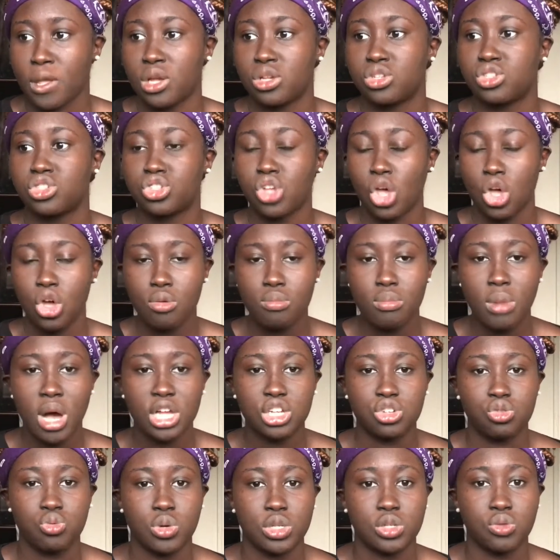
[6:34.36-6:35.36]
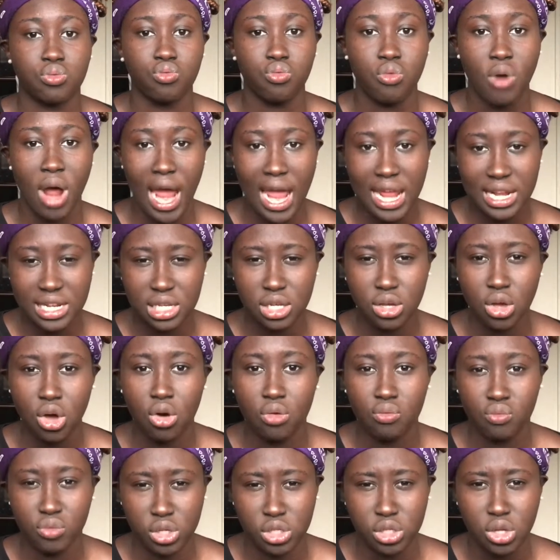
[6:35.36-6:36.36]
so much was riding
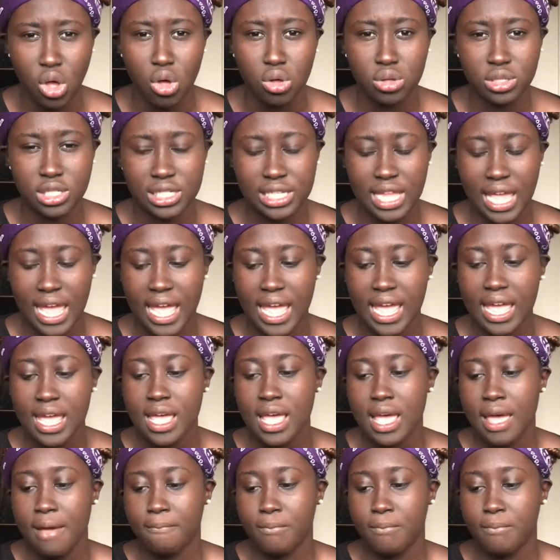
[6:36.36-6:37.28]
on results day.